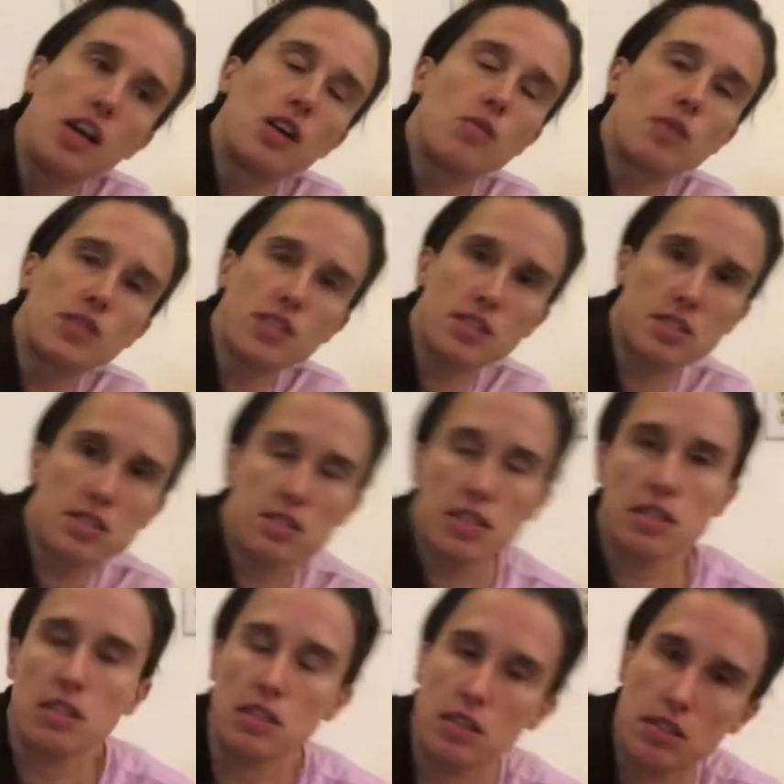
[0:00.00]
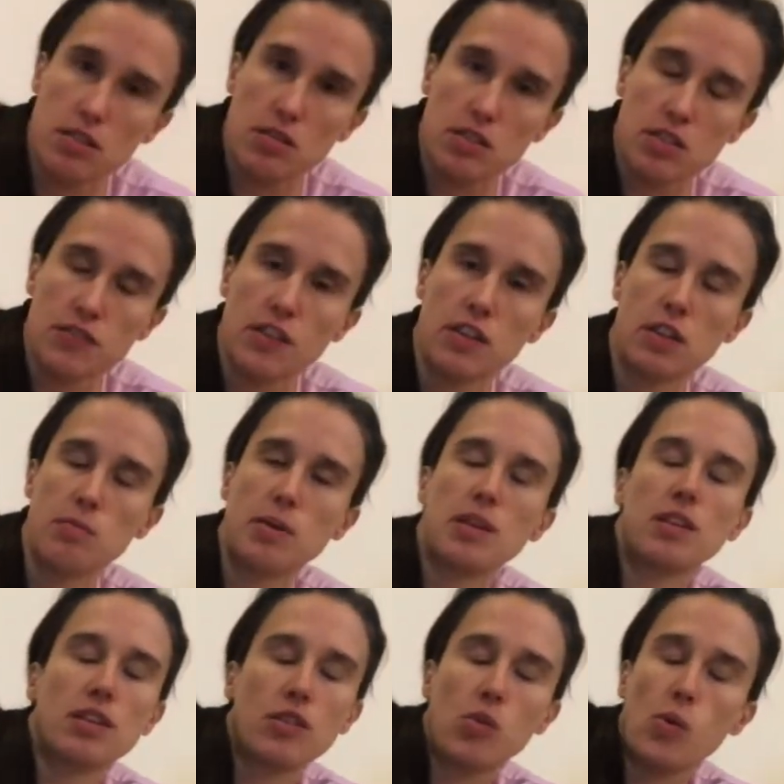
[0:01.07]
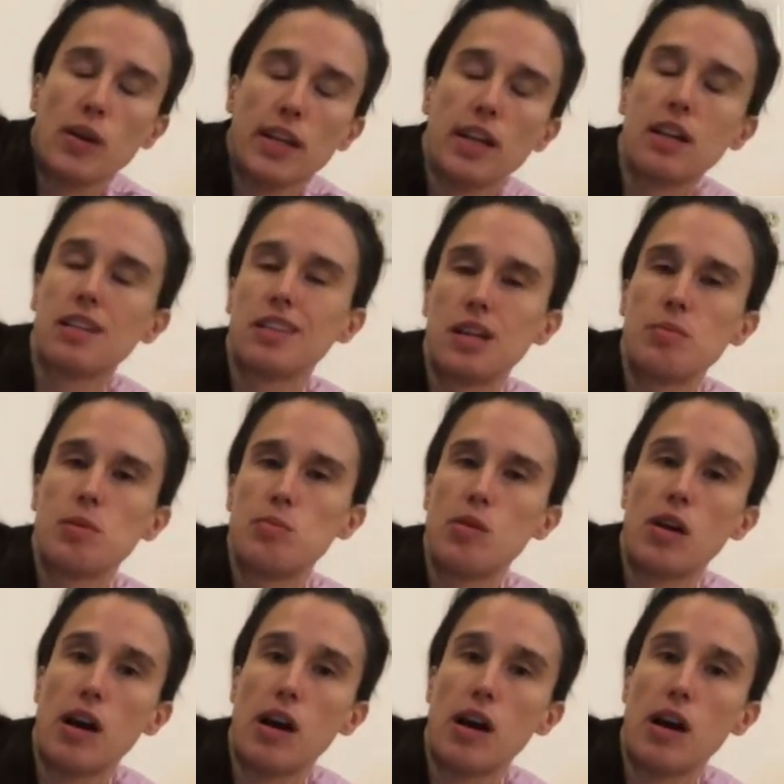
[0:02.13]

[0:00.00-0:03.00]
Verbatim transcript: which is still useful, but you're going to get a little bit more